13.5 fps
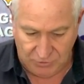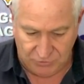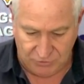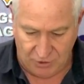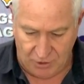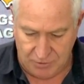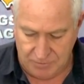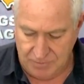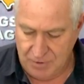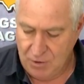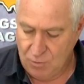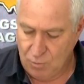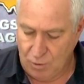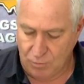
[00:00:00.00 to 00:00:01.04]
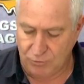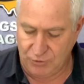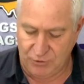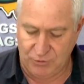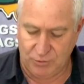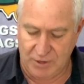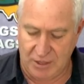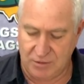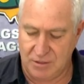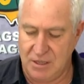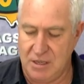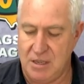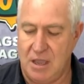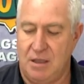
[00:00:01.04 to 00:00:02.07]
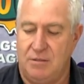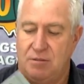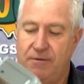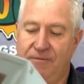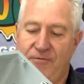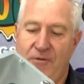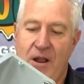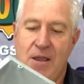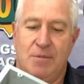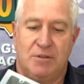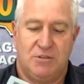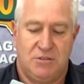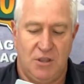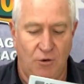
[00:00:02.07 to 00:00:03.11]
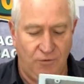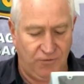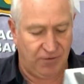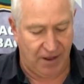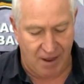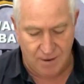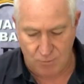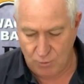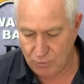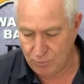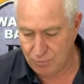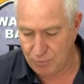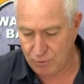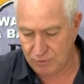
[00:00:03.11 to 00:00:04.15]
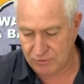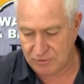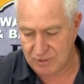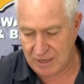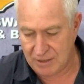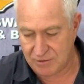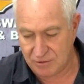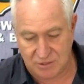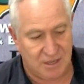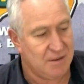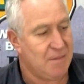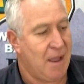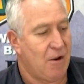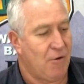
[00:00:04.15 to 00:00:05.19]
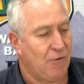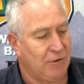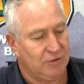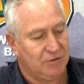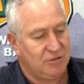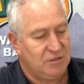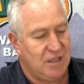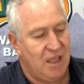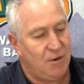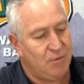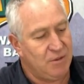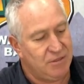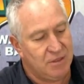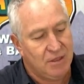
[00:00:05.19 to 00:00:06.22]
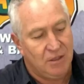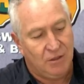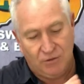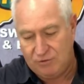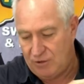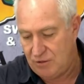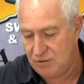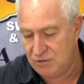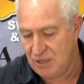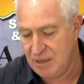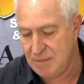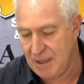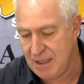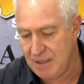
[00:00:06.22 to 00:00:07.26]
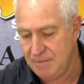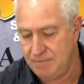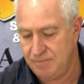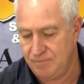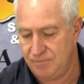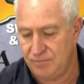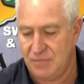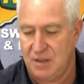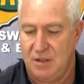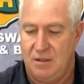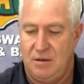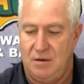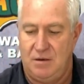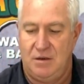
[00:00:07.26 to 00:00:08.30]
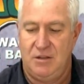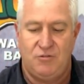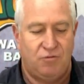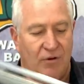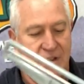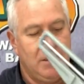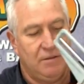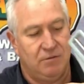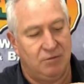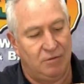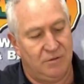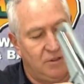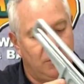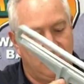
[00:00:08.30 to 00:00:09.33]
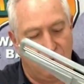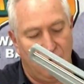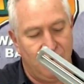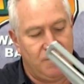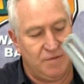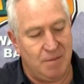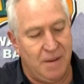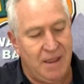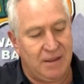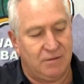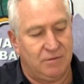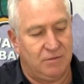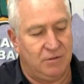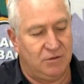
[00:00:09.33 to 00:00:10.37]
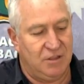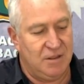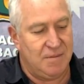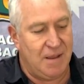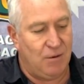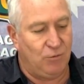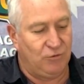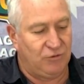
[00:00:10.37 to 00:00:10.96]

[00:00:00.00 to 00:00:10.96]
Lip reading: So what we'll do is we'll get the frame itself and we'll put the T-bar on it to start with. So the T-bar, literally, there's a groove in the back. The T-bar will